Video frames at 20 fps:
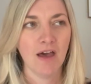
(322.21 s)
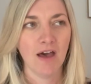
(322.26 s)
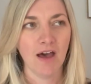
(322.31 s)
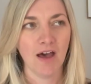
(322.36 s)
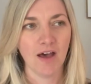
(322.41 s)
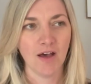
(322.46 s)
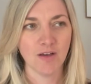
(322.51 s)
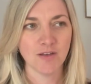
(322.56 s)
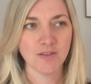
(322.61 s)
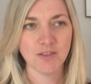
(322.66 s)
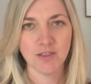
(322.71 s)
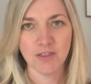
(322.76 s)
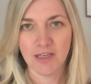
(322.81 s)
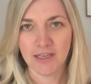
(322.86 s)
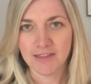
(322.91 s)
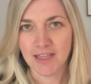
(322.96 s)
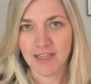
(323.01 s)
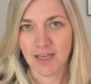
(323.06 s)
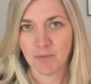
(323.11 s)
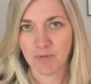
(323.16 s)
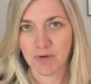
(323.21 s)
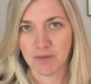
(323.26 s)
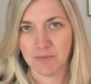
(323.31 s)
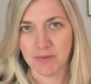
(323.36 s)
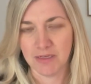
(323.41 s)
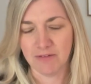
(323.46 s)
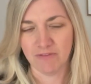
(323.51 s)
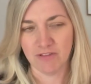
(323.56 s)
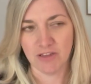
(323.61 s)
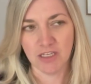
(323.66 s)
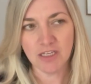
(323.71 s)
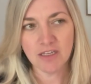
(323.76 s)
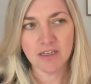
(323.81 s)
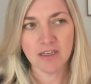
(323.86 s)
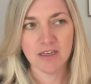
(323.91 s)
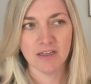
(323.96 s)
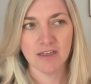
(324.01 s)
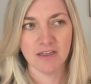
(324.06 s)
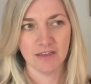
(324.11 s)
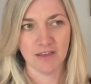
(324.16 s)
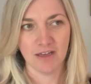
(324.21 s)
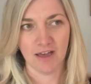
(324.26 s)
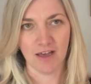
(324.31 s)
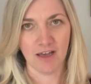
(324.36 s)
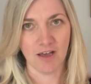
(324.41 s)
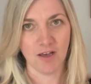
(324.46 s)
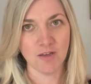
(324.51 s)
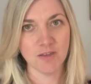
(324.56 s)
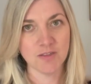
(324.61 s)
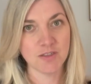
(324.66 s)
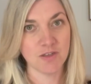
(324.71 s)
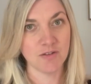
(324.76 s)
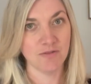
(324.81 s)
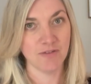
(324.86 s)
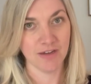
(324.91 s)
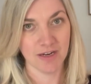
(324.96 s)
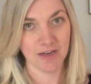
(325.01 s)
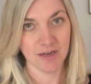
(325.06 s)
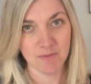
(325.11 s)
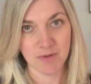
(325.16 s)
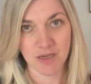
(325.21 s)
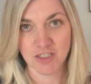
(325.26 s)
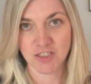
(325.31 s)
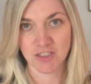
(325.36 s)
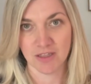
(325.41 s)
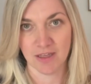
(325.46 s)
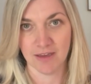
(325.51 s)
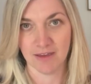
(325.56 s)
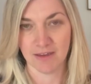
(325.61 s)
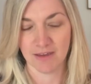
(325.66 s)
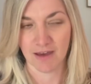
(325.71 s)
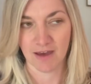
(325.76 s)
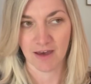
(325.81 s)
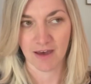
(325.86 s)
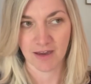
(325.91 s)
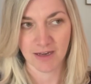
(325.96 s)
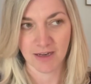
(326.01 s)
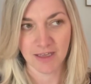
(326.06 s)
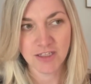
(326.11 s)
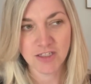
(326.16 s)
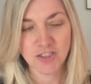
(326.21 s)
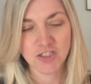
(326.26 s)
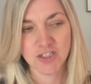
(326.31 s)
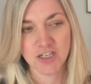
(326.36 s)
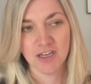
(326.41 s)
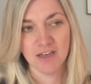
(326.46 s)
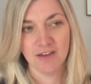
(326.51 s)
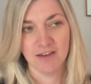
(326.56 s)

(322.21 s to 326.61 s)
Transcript: I also like that primitive look. I also very much like cottage.